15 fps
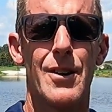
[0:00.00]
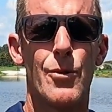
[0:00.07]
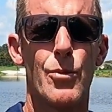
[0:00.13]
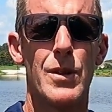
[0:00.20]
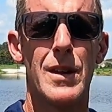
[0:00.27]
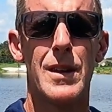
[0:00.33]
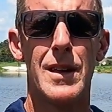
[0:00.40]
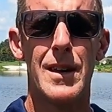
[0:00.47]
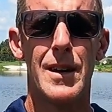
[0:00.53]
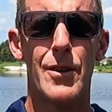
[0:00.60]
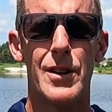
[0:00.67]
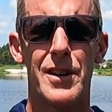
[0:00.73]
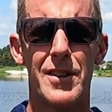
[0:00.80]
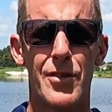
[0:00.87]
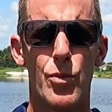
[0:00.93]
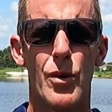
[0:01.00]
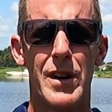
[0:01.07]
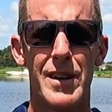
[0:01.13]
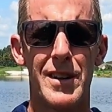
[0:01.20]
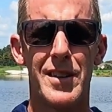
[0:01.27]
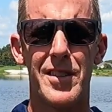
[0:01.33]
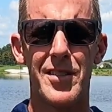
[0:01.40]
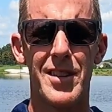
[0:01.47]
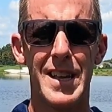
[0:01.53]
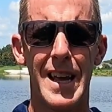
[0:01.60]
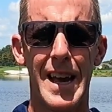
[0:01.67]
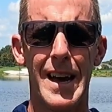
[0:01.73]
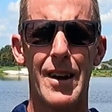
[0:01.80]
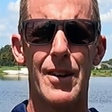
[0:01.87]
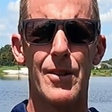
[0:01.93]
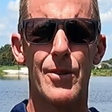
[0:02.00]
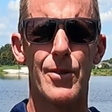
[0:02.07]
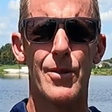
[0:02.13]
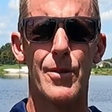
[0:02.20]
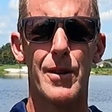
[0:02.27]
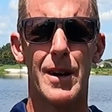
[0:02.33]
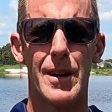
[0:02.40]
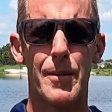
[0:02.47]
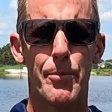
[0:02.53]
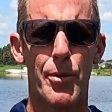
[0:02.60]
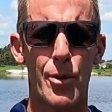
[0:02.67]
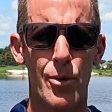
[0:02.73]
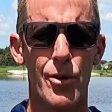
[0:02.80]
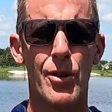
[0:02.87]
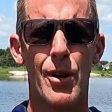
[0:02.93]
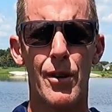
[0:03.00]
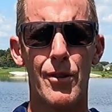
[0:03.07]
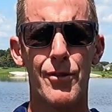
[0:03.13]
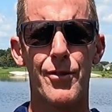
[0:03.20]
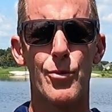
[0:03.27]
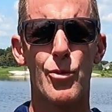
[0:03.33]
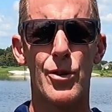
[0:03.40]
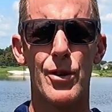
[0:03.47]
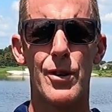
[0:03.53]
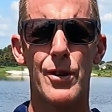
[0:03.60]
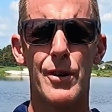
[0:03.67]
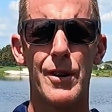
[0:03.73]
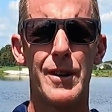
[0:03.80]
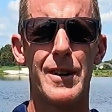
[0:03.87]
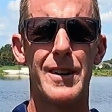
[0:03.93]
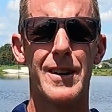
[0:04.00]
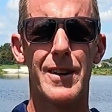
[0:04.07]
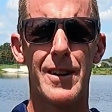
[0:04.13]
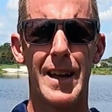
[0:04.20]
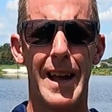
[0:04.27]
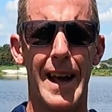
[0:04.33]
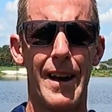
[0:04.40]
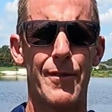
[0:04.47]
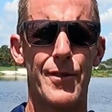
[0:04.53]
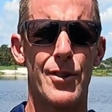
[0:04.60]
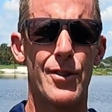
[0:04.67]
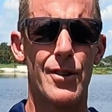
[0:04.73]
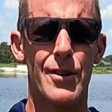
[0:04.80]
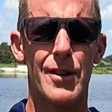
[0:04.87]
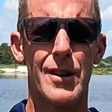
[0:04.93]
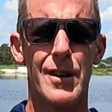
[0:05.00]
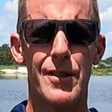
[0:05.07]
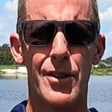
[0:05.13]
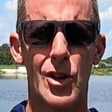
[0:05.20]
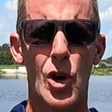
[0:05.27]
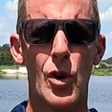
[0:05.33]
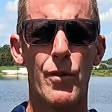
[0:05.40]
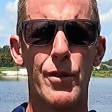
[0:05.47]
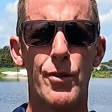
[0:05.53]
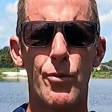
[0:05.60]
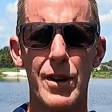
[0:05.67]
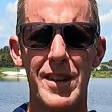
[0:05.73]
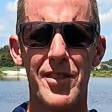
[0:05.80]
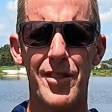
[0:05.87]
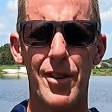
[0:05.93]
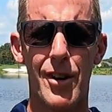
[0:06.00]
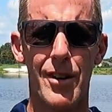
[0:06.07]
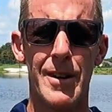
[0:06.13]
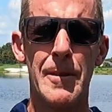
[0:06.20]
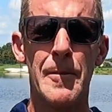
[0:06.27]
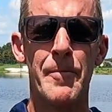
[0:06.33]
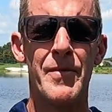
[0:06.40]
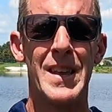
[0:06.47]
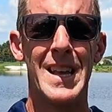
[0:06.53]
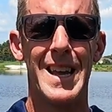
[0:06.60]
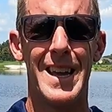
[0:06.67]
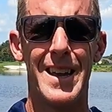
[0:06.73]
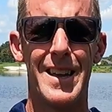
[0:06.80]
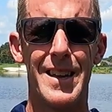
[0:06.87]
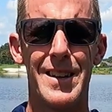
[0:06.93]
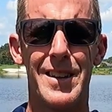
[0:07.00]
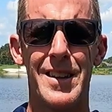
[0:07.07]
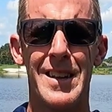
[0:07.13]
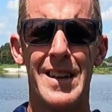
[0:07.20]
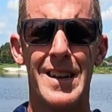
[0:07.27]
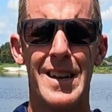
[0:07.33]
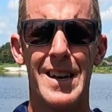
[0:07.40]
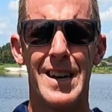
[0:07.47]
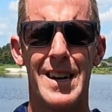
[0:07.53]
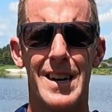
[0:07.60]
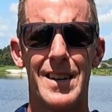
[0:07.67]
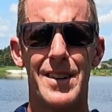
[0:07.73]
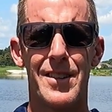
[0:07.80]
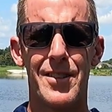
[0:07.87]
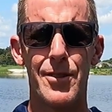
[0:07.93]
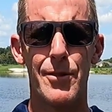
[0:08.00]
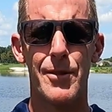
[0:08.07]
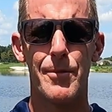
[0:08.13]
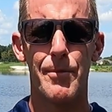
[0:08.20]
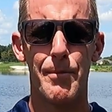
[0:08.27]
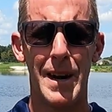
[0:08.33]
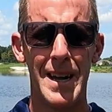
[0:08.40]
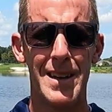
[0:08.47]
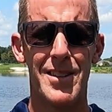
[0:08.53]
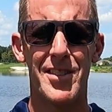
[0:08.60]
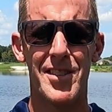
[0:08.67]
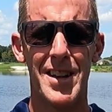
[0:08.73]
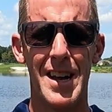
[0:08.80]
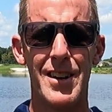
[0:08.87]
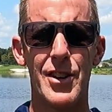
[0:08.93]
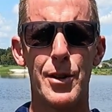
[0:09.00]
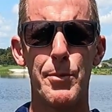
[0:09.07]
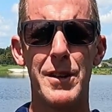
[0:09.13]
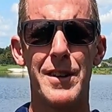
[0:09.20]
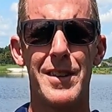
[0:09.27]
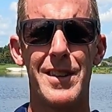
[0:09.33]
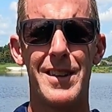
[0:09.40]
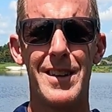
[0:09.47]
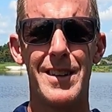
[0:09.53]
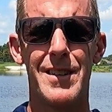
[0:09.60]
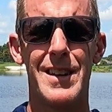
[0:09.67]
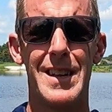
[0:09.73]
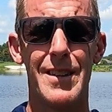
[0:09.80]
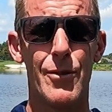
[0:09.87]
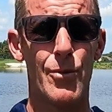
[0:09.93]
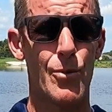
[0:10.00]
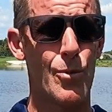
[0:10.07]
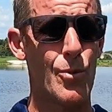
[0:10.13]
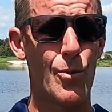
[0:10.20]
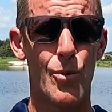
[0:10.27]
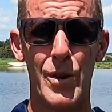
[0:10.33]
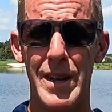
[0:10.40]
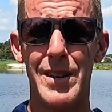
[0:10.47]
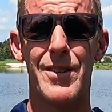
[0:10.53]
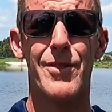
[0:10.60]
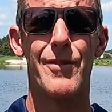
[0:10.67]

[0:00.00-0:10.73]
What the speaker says: We just wanted to see how protocols were after the COVID restart, and to my astonishment, it went